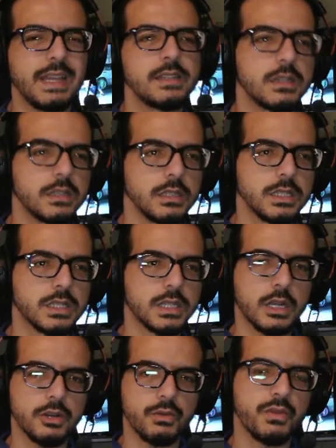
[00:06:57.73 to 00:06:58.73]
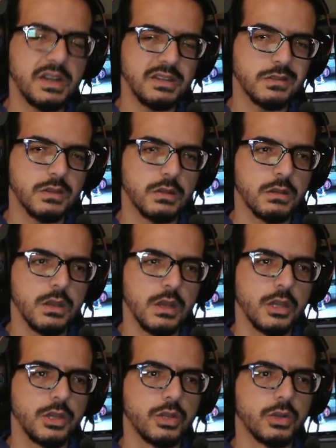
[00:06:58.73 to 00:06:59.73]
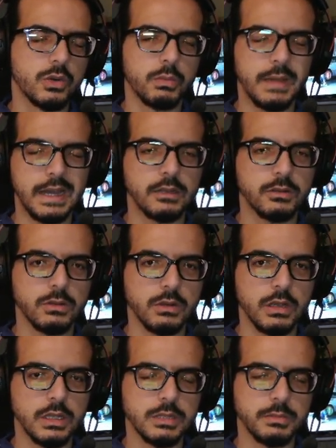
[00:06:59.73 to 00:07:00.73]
basically sacrificing your battle,